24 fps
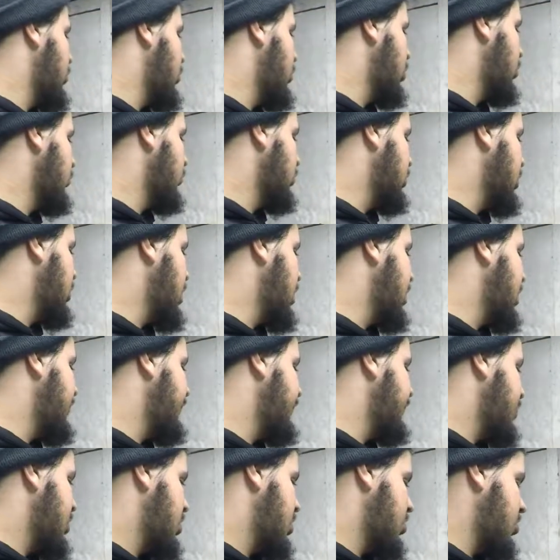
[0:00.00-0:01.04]
on with that.
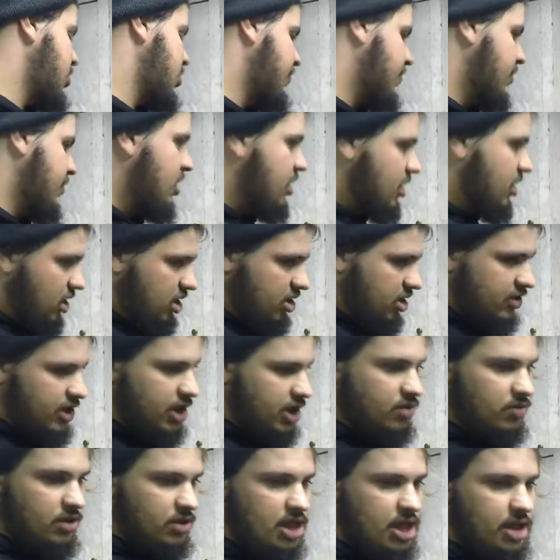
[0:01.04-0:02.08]
So that's
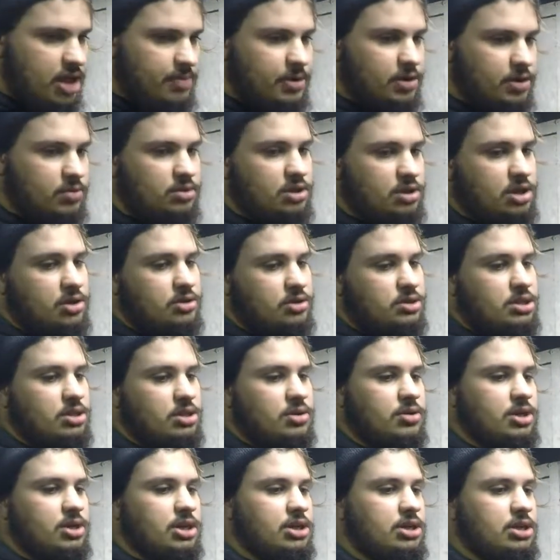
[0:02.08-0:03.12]
what's happening with those two
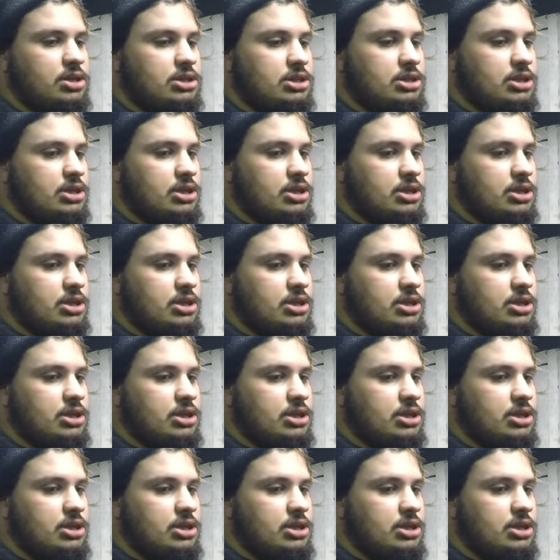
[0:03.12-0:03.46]
deals.